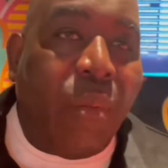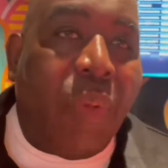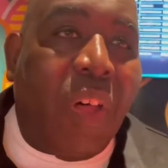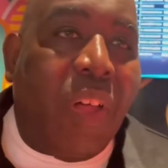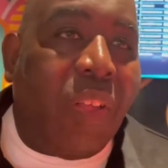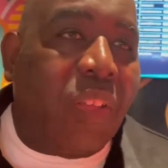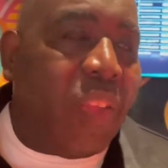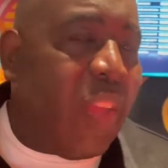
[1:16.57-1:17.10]

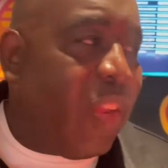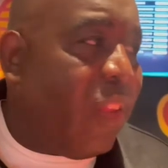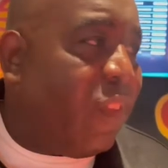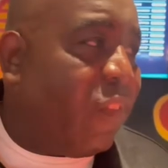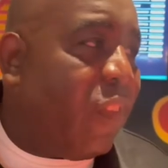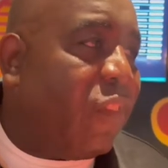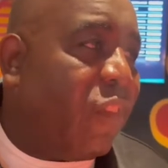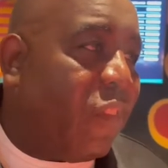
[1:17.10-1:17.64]
But yeah,
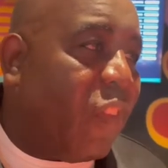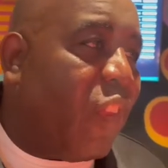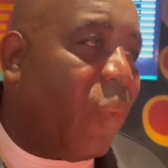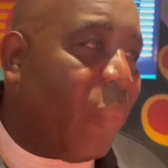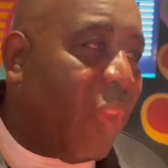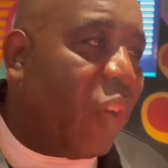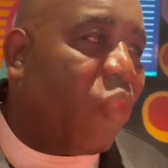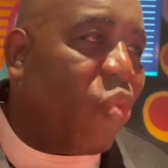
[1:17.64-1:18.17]
this is going to
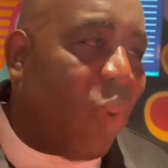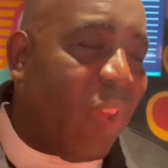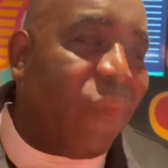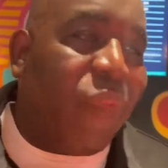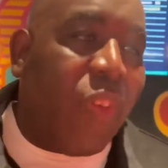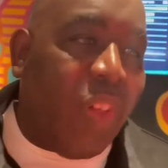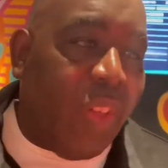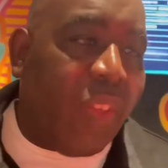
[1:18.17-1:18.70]
be a great
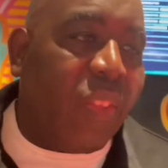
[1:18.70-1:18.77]
fight.